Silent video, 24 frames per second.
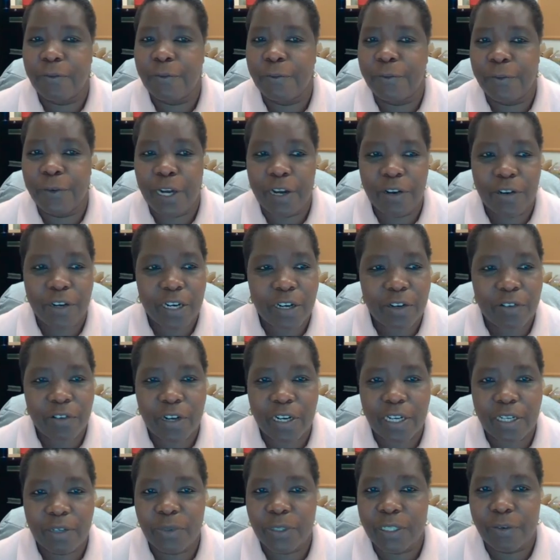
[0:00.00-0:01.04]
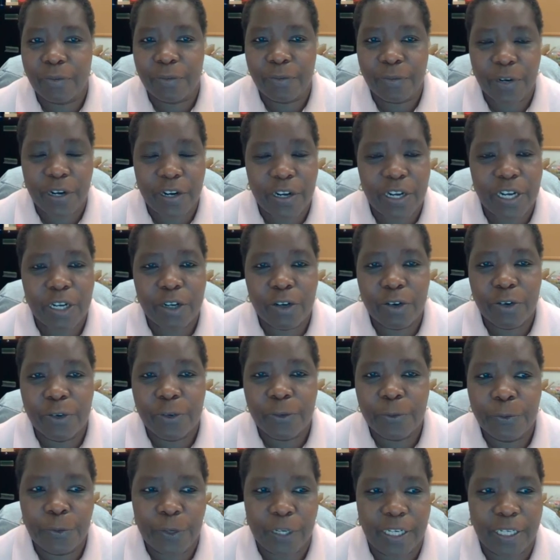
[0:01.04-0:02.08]
a very
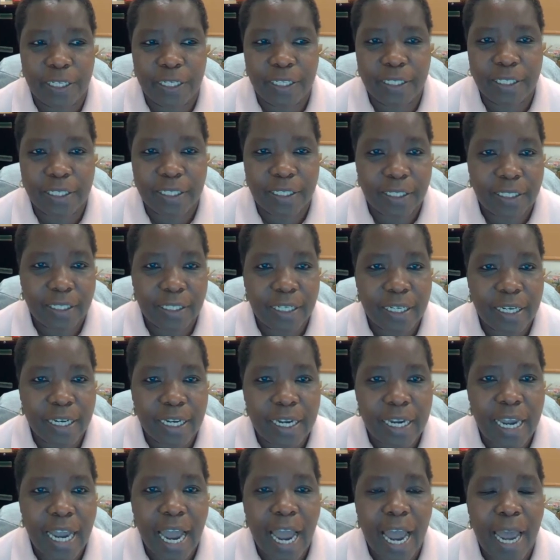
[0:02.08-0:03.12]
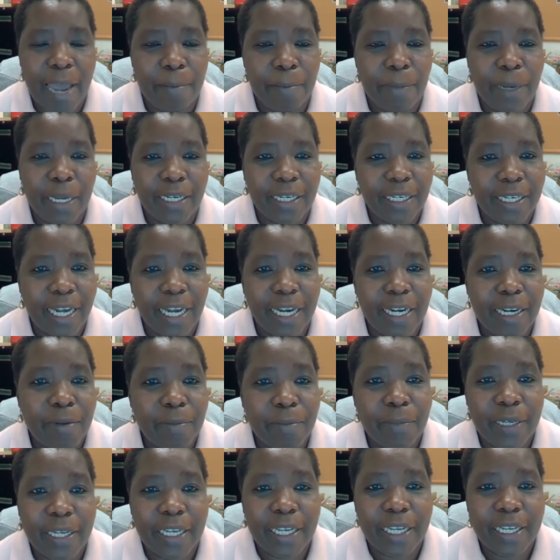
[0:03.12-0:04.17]
good fit. I met
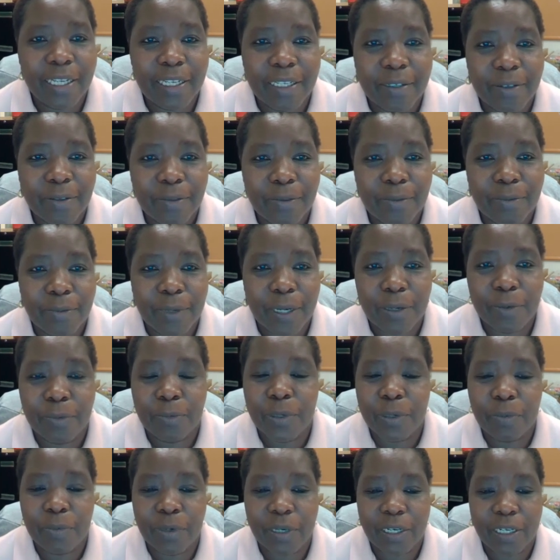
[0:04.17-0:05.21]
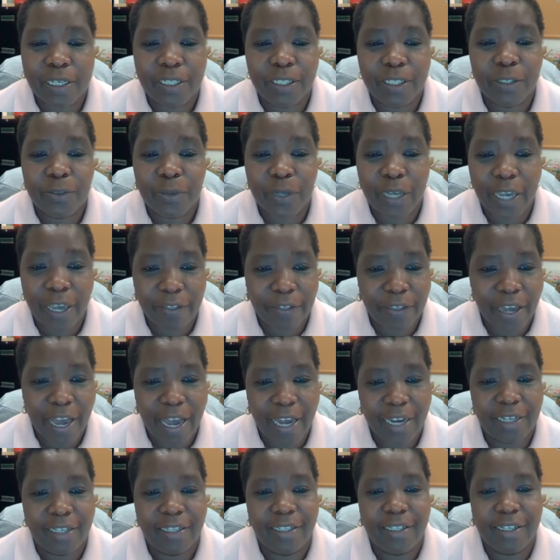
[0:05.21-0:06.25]
Nalamle when we were together
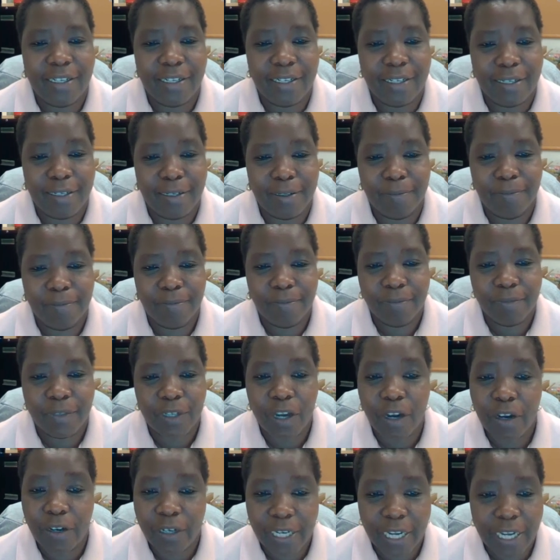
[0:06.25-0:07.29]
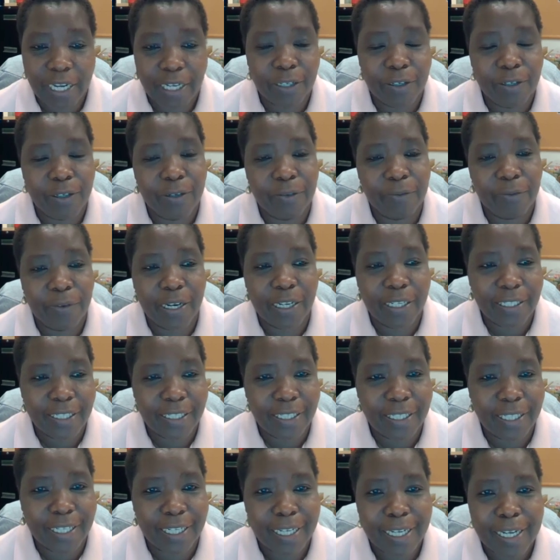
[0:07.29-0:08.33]
at Cornell
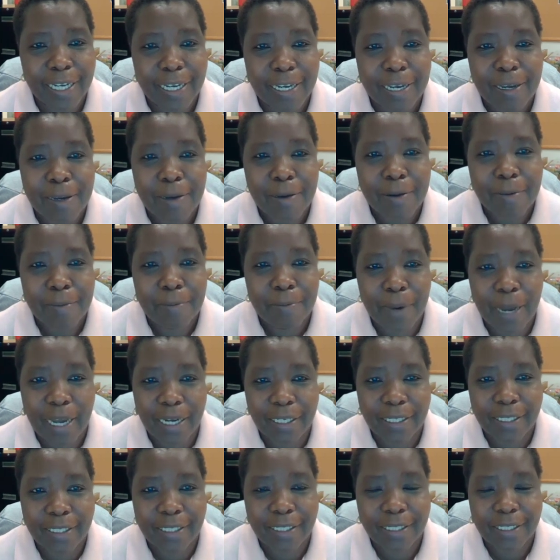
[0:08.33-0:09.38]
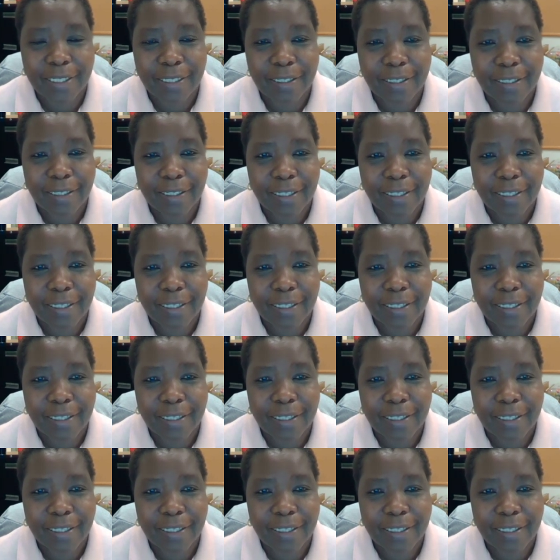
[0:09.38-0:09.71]
University, but